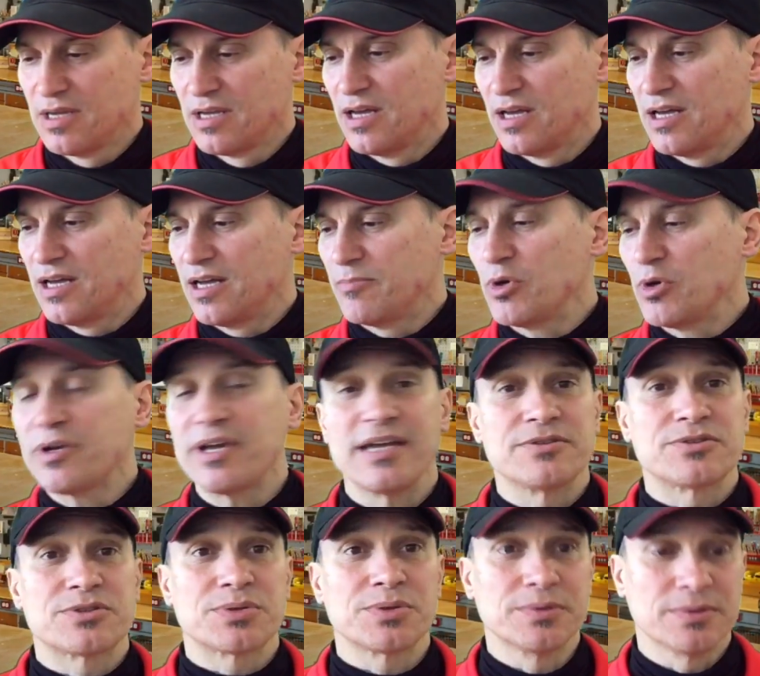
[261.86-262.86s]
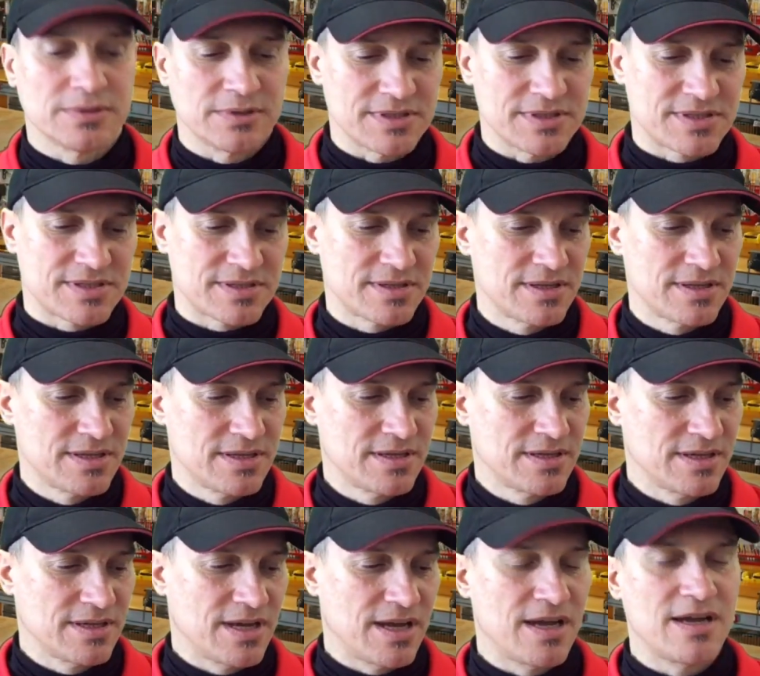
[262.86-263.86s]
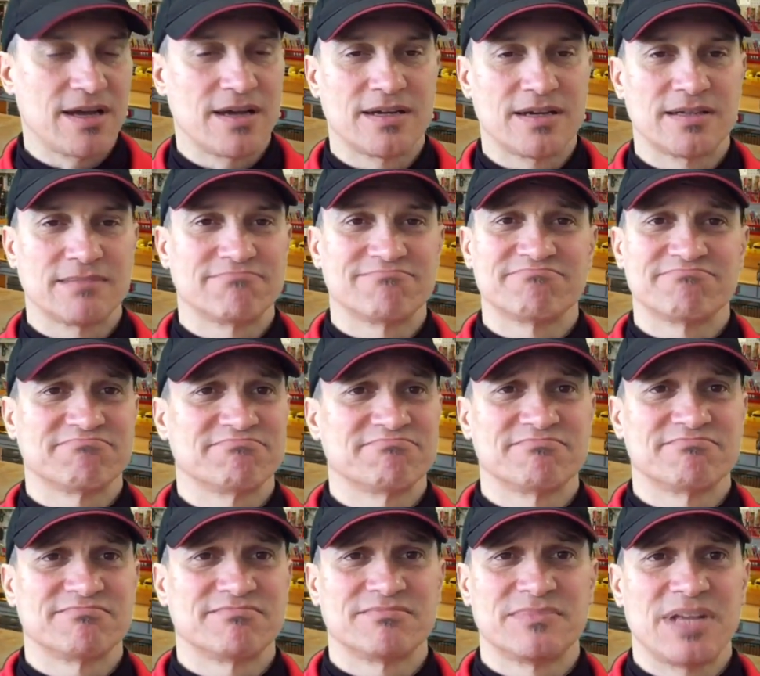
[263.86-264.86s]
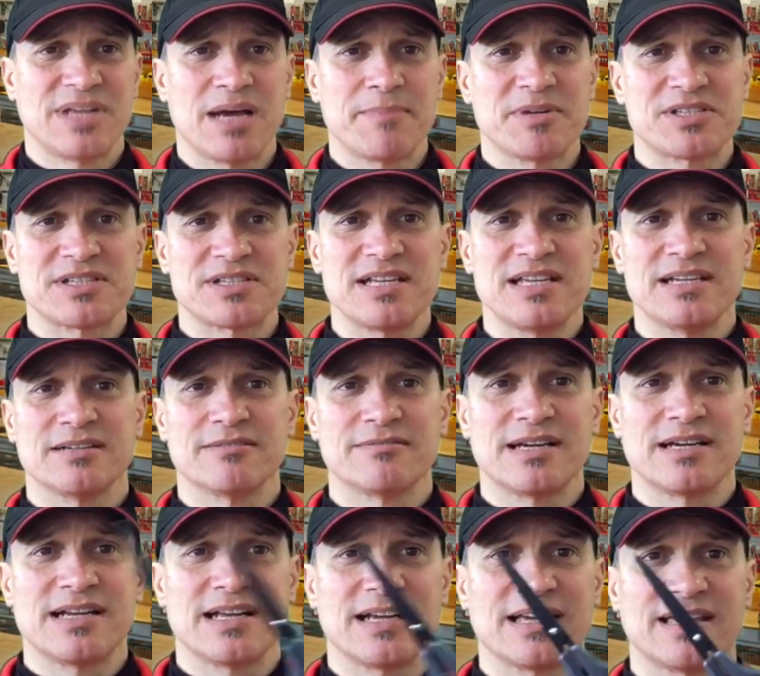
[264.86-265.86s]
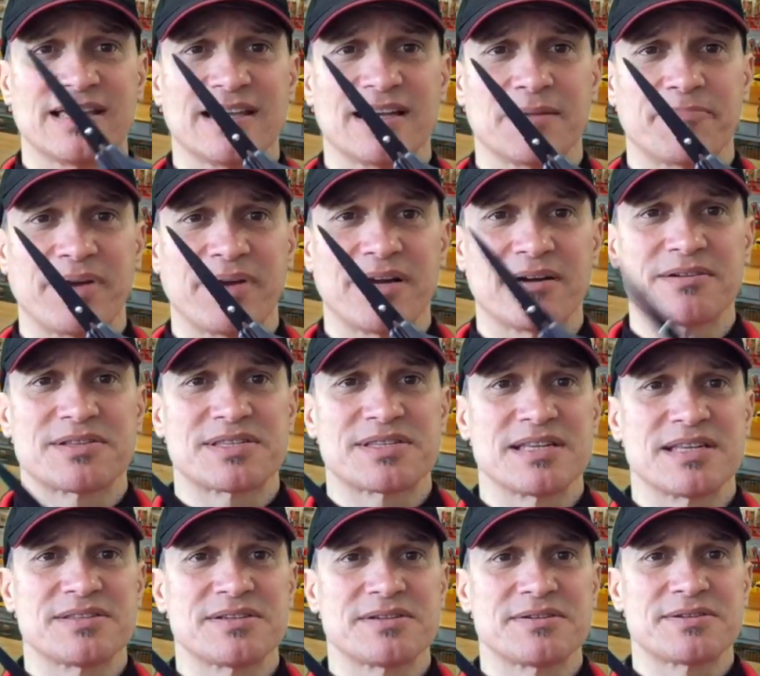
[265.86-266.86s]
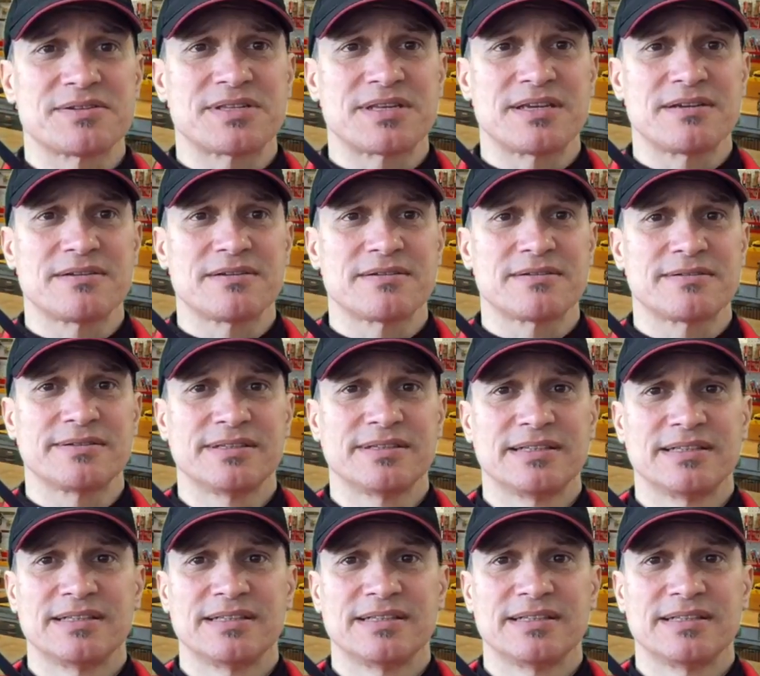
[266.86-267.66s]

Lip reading: Okay, tools. Not much needed, right? I get a pair of scissors here.